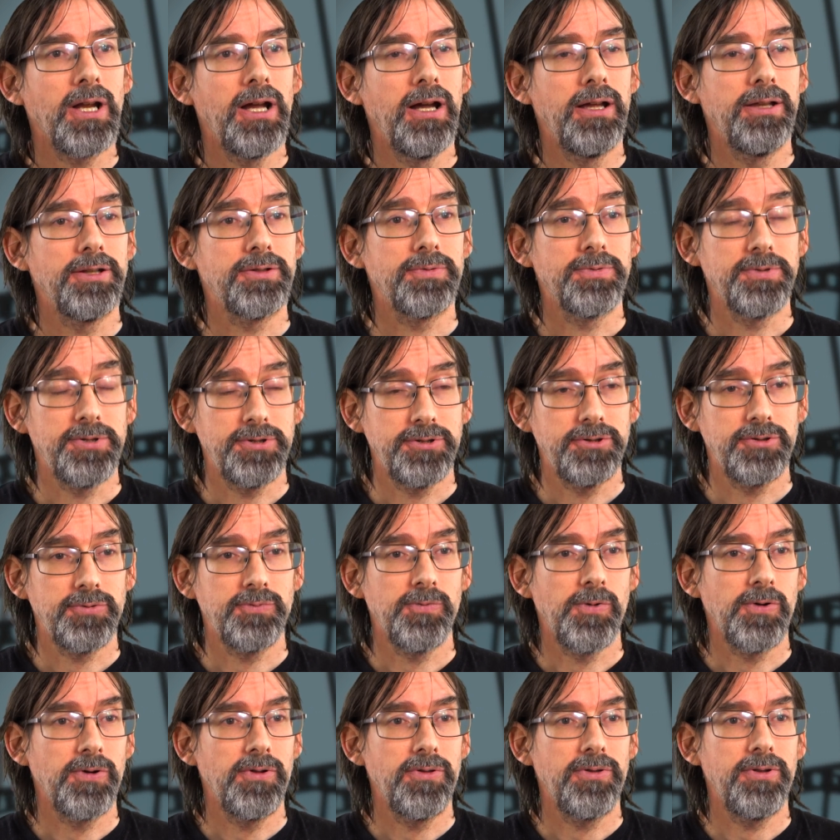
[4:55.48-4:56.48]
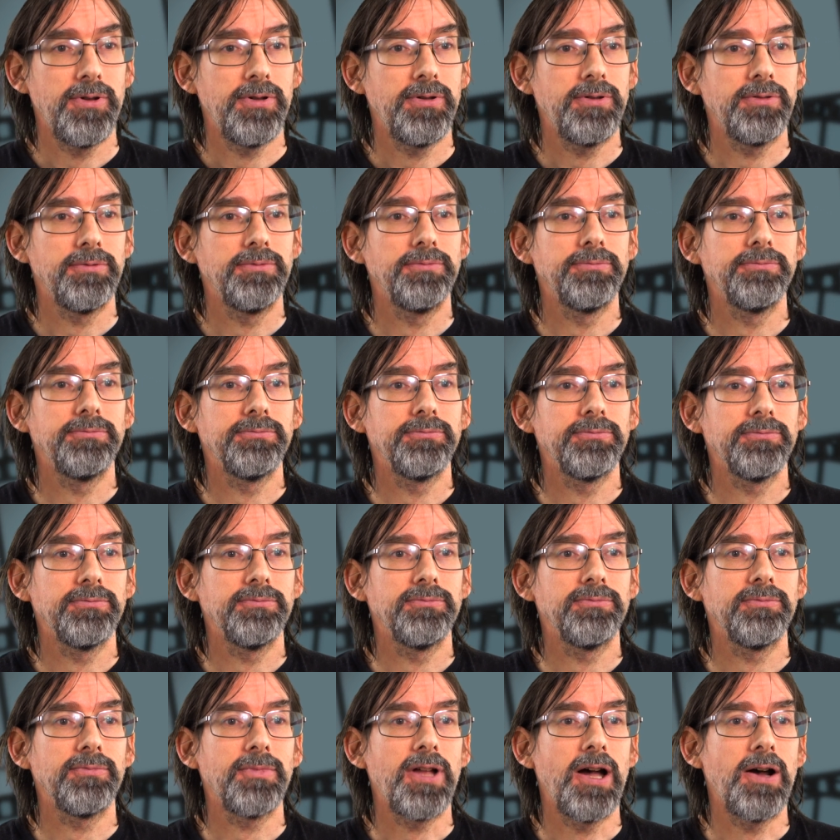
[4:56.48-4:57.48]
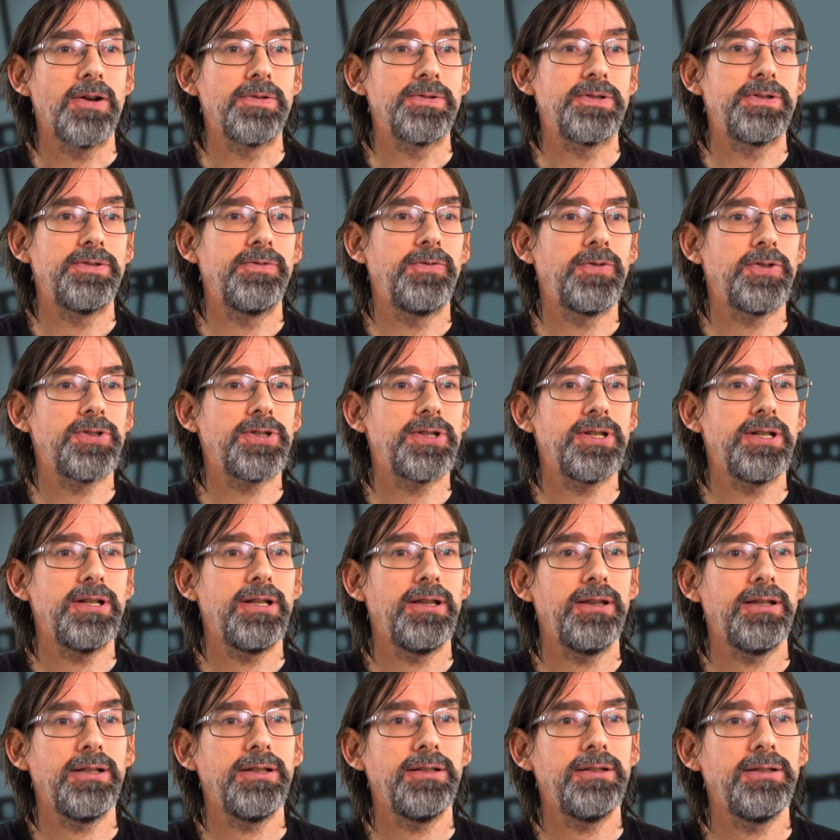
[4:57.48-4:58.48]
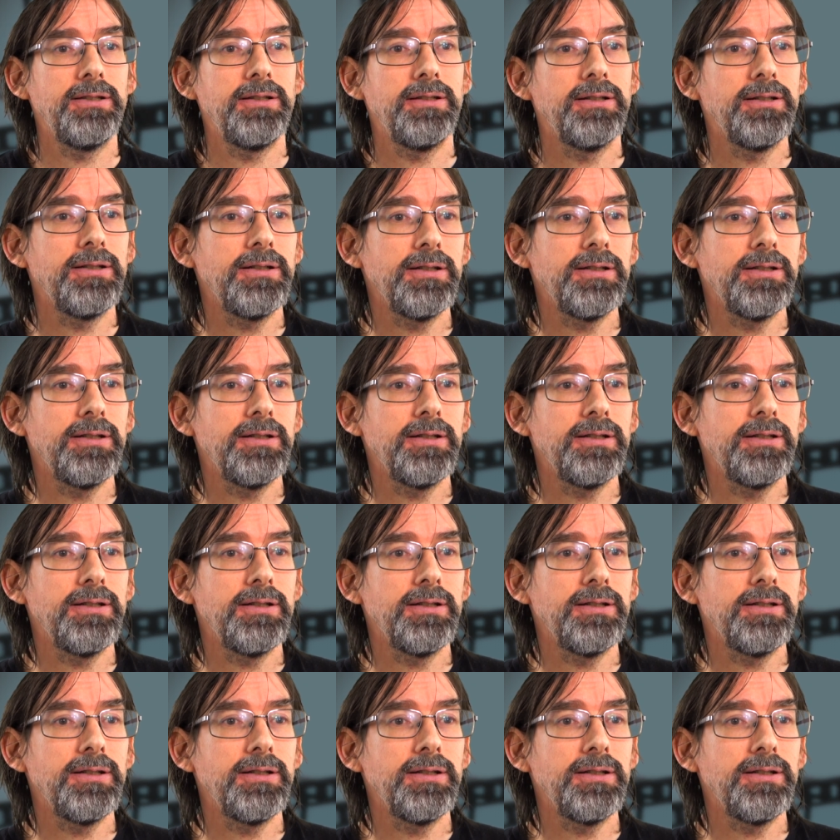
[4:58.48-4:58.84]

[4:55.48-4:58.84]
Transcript: This was just one of the houses for sale in